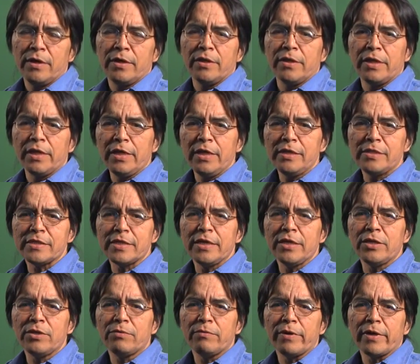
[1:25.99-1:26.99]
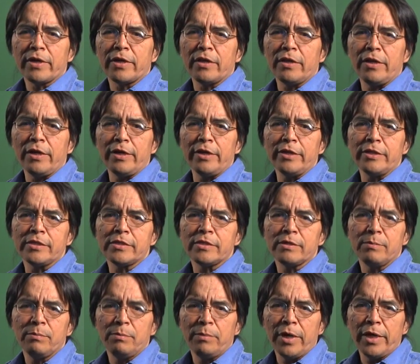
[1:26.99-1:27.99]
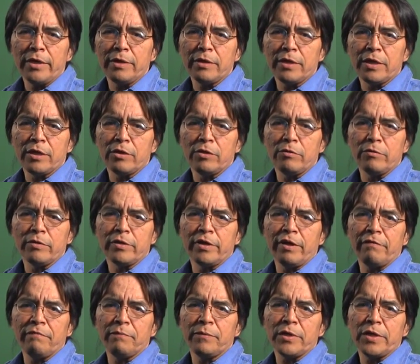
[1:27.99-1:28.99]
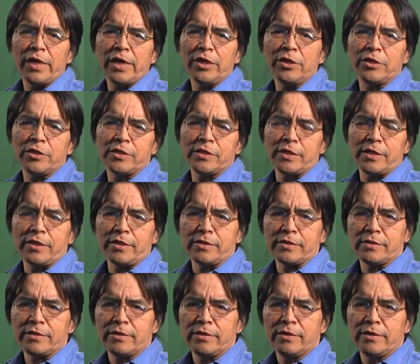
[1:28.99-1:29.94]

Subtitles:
These indirect clients might include government agencies,